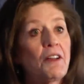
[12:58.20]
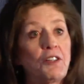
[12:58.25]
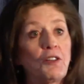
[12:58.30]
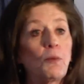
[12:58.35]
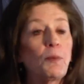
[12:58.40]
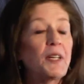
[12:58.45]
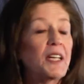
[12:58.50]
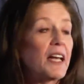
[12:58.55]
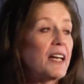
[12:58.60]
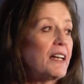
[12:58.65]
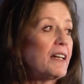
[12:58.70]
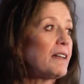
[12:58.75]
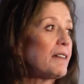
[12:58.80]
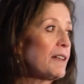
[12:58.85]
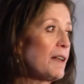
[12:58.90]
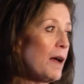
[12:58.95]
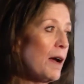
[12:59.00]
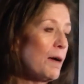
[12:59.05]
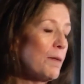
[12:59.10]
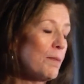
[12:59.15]
You'll be
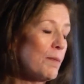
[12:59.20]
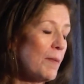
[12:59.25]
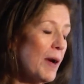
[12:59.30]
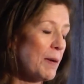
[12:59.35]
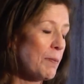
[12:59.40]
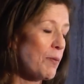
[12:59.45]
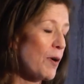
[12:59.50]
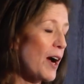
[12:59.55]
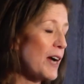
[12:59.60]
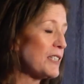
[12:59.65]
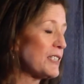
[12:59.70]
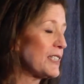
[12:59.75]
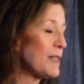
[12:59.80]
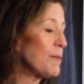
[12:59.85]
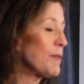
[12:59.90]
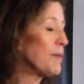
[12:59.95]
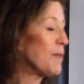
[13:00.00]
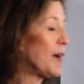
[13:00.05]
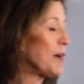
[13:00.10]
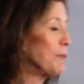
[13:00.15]
getting my prize,
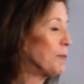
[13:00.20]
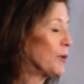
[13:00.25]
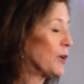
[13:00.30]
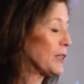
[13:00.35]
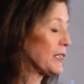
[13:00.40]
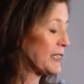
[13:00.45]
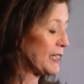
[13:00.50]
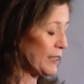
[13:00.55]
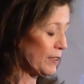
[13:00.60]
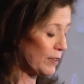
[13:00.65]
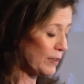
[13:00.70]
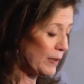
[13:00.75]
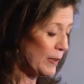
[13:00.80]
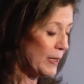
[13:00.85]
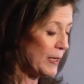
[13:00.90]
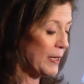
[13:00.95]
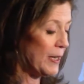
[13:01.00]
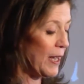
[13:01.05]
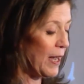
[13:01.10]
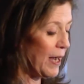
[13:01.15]
some of my books here
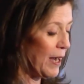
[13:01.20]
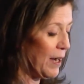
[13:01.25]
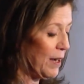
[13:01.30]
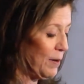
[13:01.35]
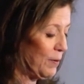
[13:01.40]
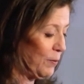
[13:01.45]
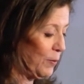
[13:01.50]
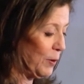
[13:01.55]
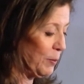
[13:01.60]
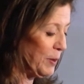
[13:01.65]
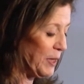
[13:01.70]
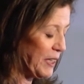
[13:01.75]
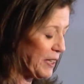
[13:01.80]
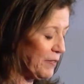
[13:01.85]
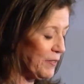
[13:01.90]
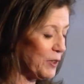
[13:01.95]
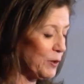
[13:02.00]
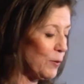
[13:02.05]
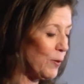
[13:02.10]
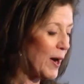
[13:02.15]
will be
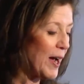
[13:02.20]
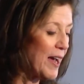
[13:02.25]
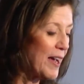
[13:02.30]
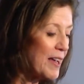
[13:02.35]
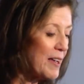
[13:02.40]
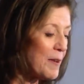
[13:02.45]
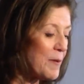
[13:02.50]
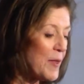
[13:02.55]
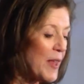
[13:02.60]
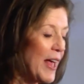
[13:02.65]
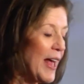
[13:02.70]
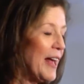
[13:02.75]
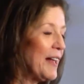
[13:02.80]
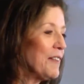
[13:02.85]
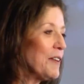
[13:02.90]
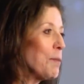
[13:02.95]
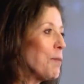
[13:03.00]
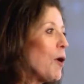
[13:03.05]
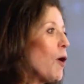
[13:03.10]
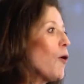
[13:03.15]
given away,
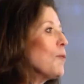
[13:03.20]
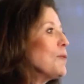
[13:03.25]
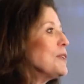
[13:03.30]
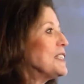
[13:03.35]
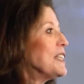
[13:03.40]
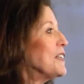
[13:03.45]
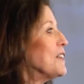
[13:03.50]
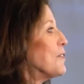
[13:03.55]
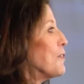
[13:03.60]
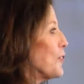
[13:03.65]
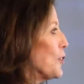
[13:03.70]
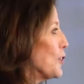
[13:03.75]
and the poem is in the